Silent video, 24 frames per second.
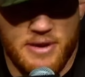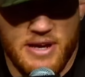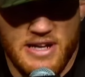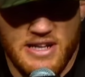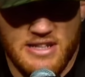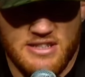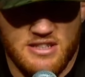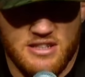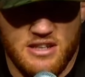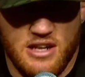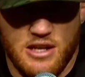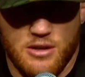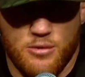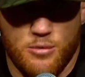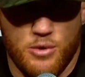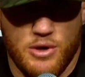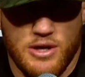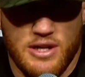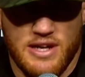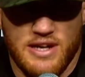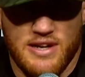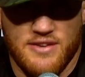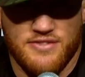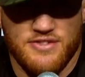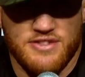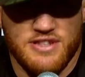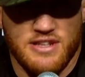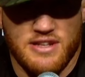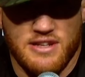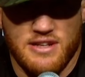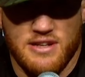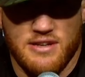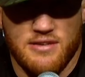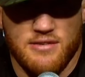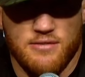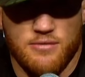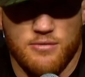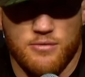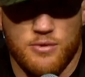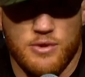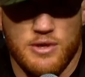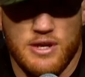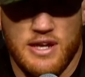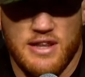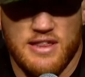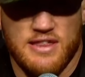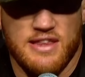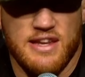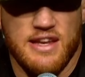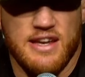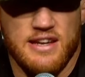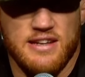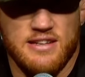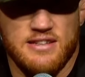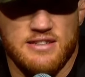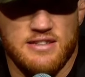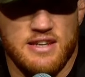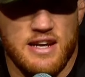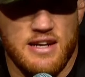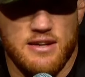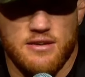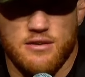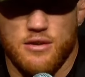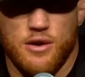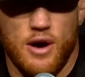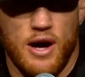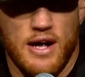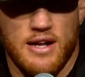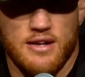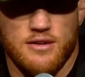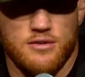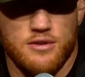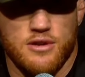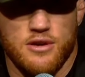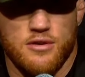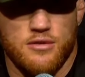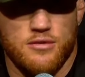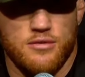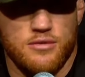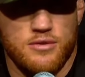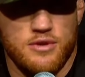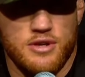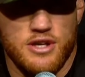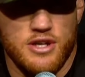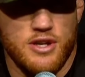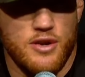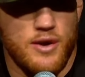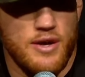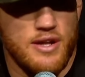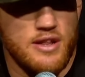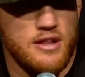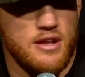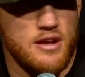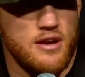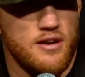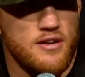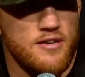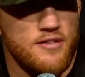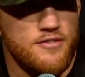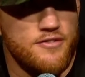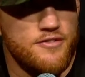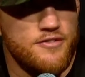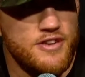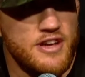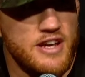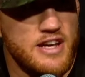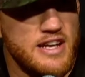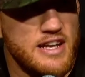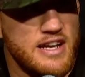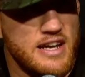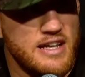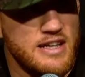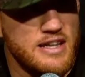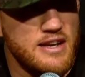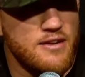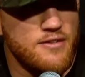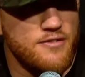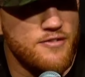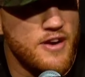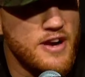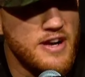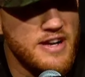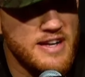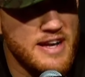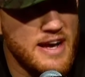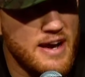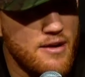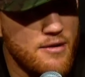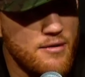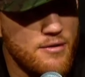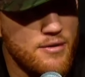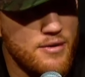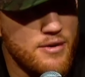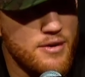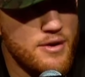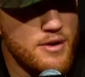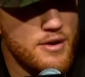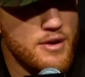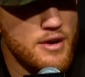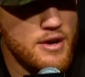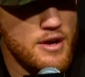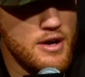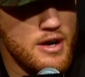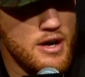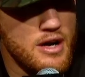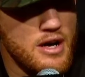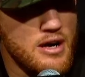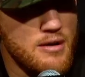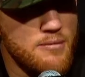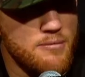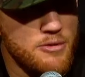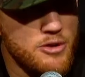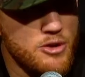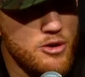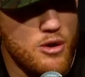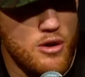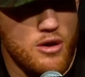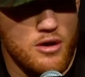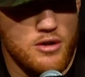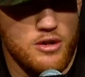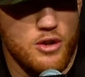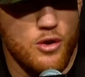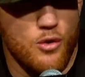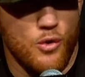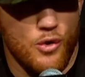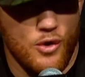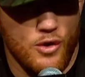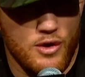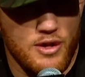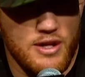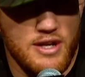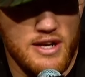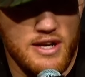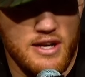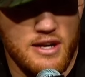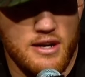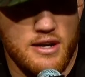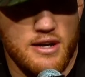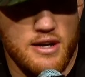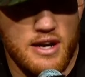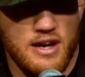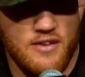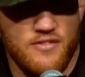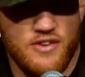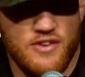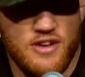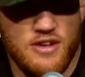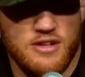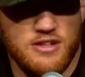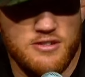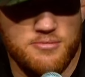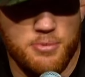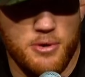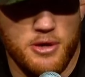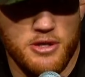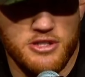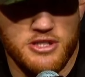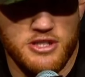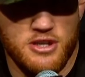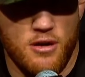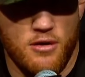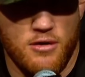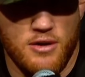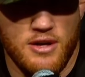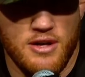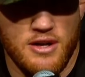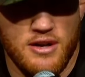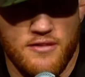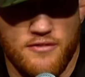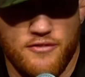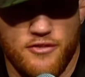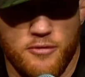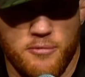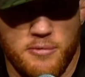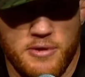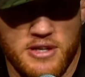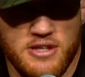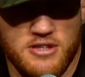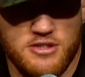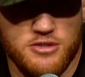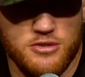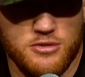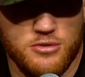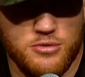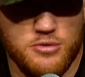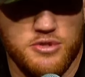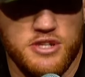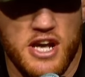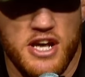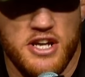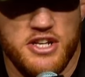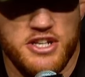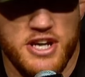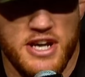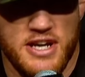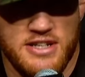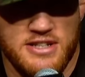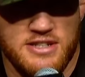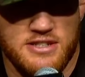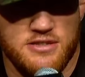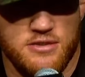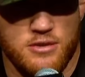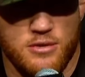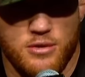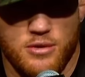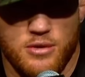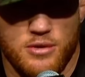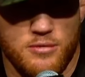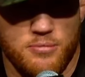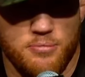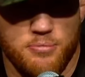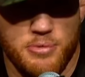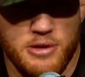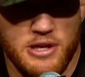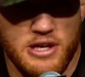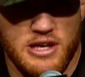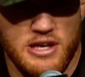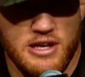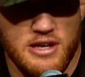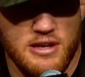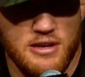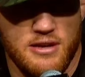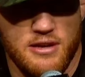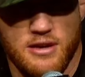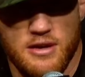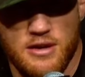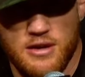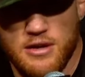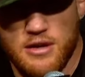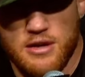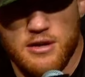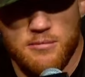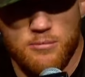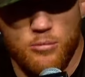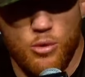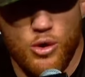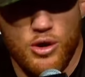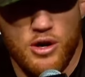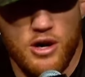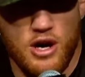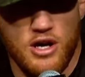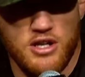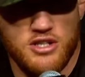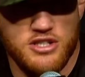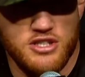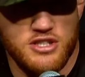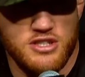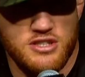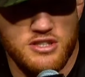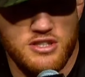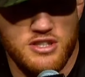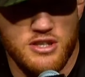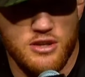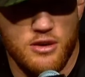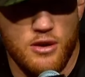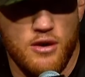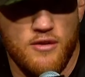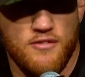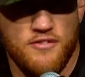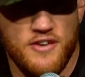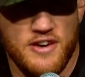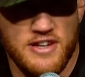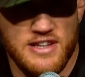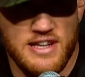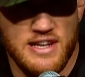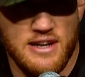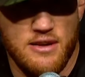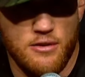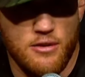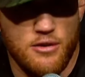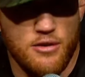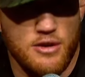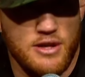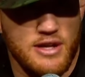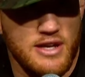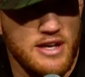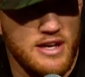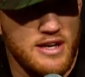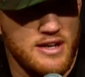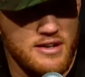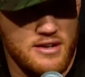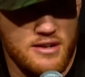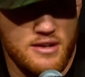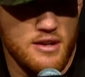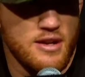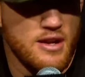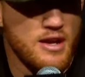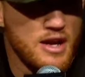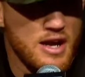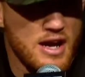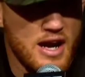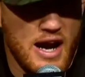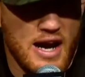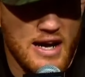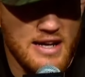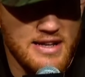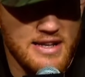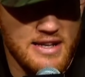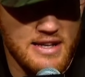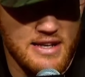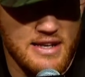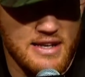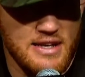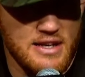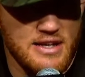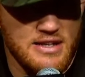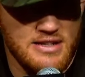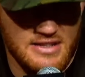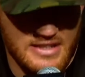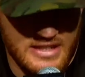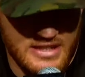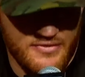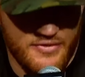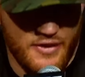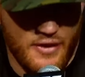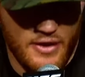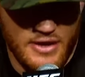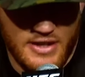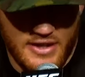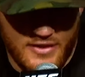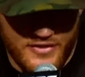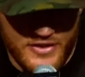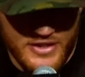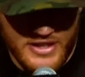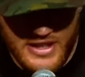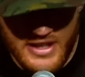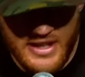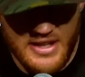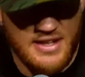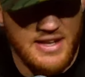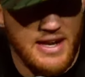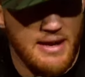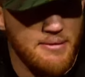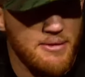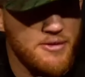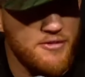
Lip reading: that's a lot of what ifs and what I think. So I don't know. You know, I love getting in there, finding out. You know, I'll know early if he's punching hard enough for me to take chances or be more cautious. You know, I'll find that out early. And I think it's very different than the time he